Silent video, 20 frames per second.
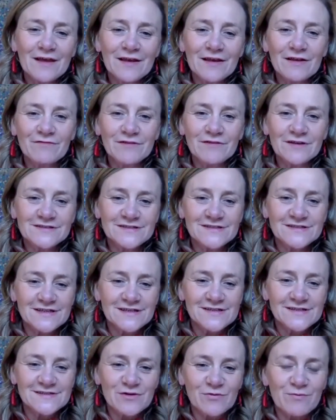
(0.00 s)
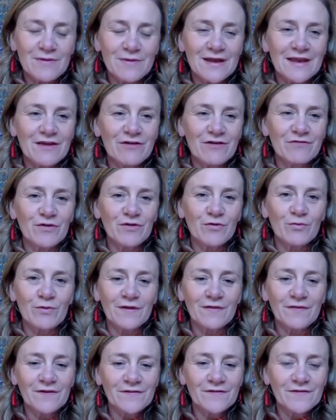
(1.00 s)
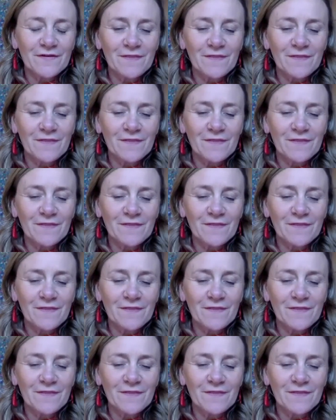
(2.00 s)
Lovely to see so many of you with us.